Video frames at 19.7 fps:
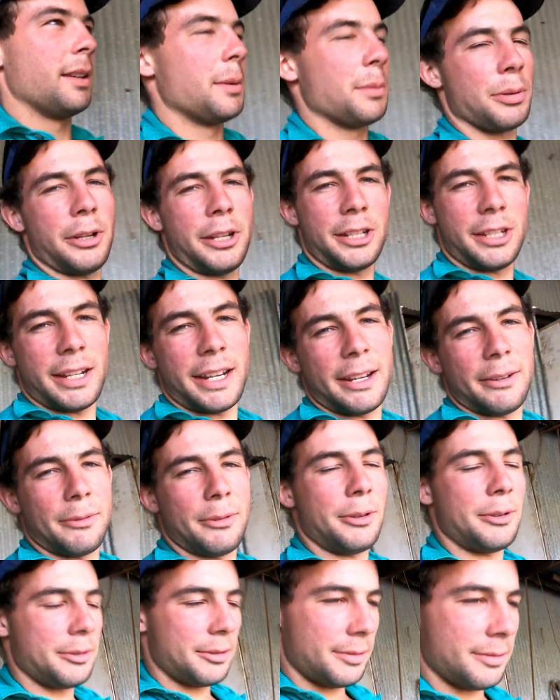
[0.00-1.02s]
Appreciate
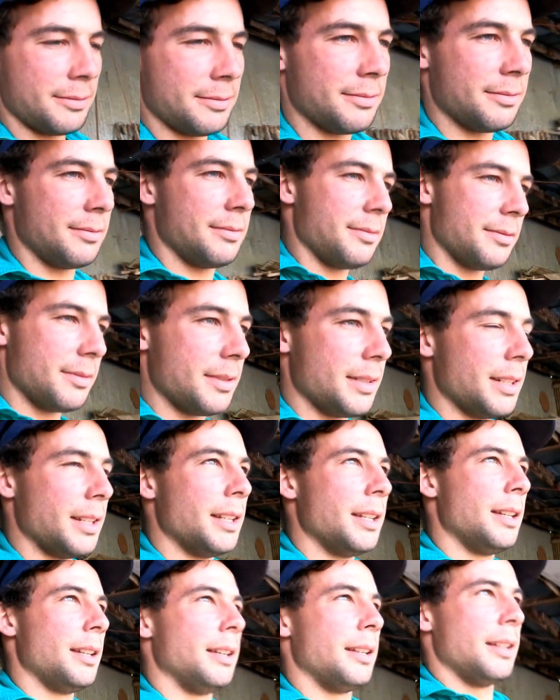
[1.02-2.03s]
Ron
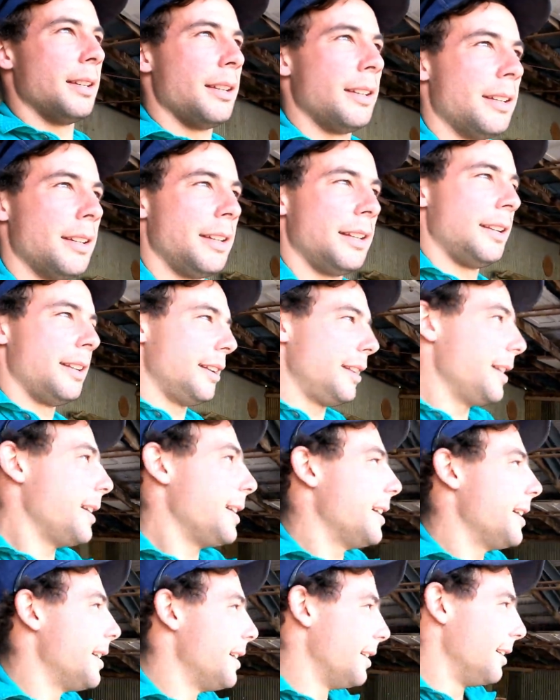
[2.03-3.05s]
and
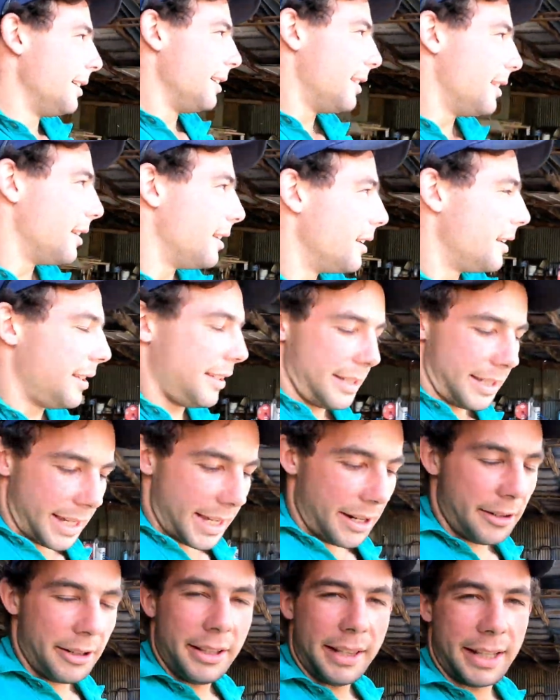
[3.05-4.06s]
uh,
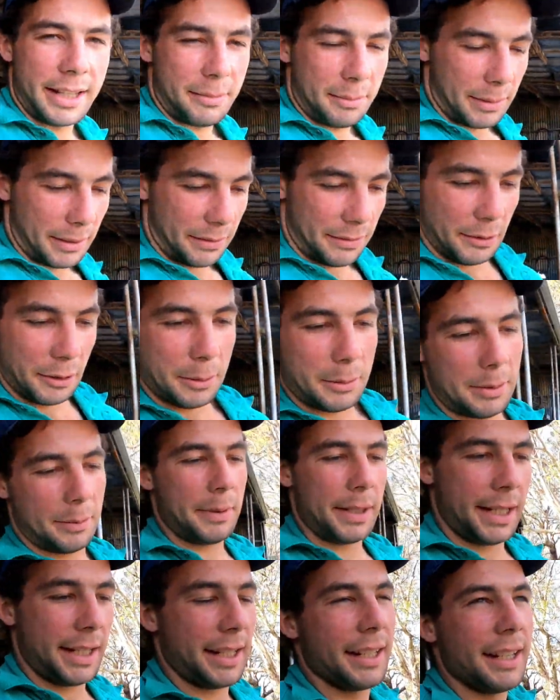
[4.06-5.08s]
Harry letting me film a
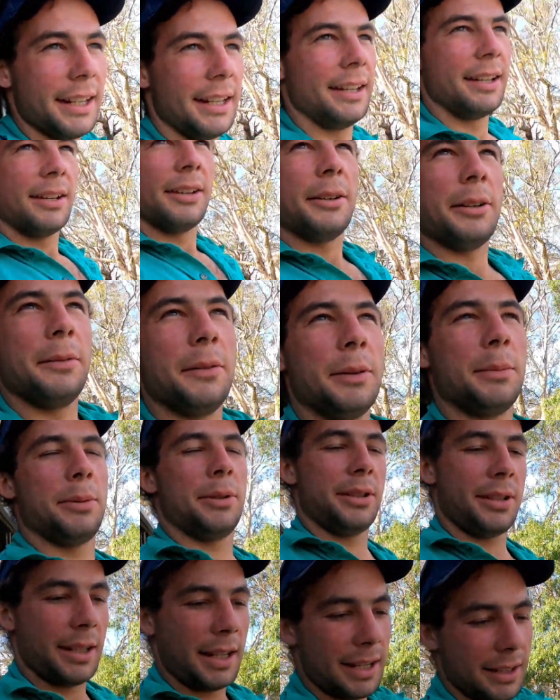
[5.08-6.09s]
bit of the
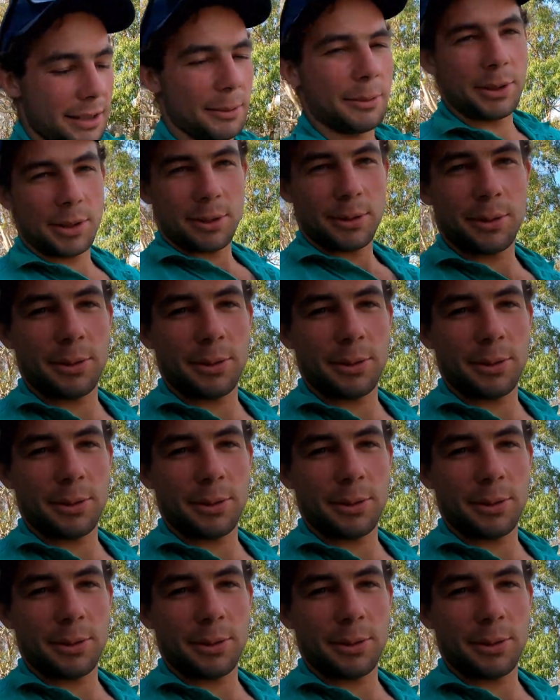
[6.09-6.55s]
procedure, which